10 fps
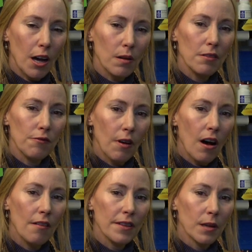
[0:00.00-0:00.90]

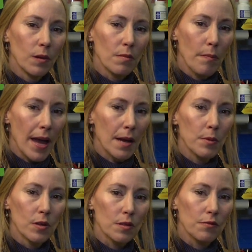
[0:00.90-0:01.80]
co-evolving with
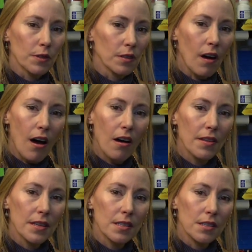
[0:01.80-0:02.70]
mammals for all
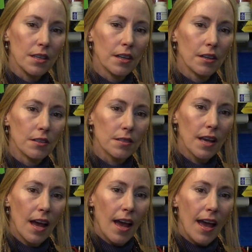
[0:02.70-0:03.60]
these years.
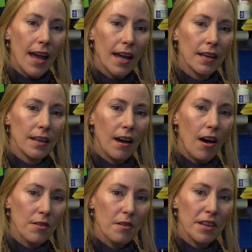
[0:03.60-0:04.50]
And
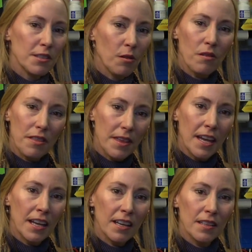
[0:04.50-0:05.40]
although they don't
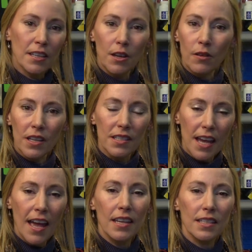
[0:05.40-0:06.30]
think and they don't
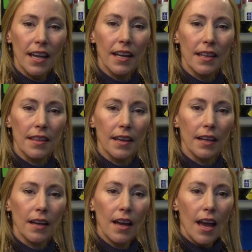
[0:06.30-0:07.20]
intend
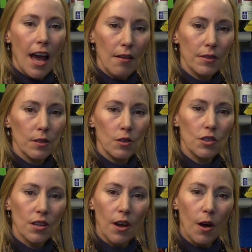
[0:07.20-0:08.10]
anything,
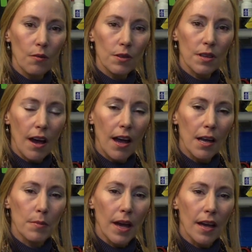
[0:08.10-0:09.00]
evolution over
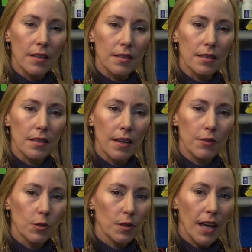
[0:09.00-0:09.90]
time has,
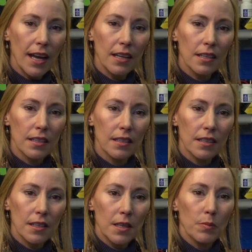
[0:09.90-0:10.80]
they've created
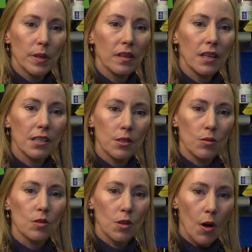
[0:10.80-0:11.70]
the ability to
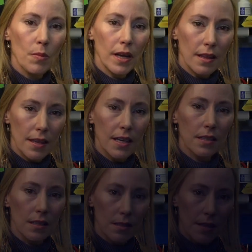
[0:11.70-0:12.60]
do so many things in